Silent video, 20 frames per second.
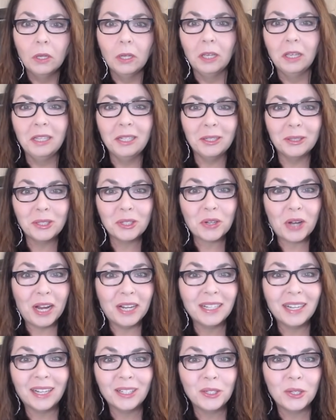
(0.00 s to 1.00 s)
you're
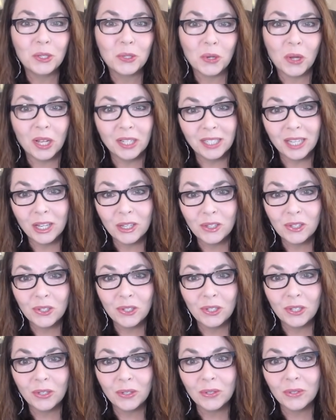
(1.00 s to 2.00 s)
trying not to draw attention
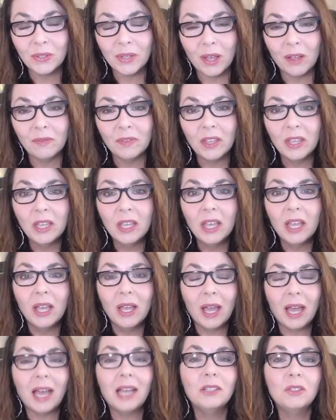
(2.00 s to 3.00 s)
to yourself
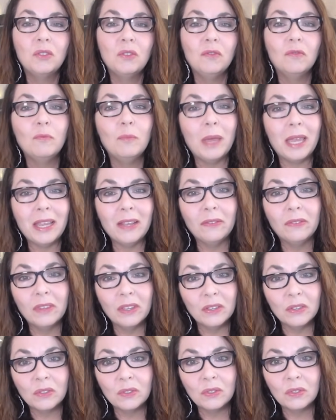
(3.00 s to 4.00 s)
as you've made
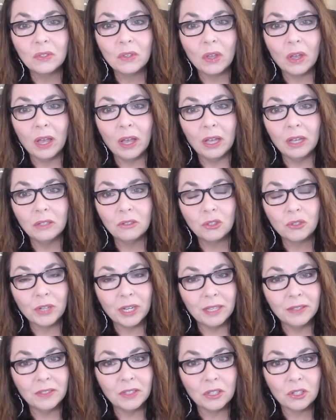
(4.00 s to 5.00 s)
this
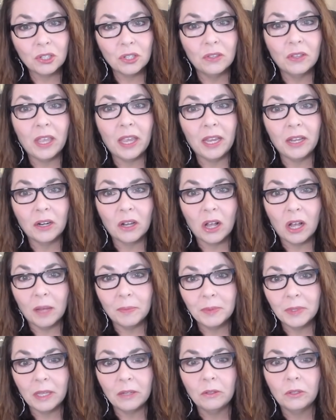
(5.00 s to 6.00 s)
transition, the 8 of
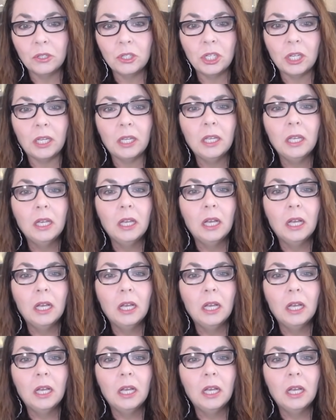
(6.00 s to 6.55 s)
Cups energy.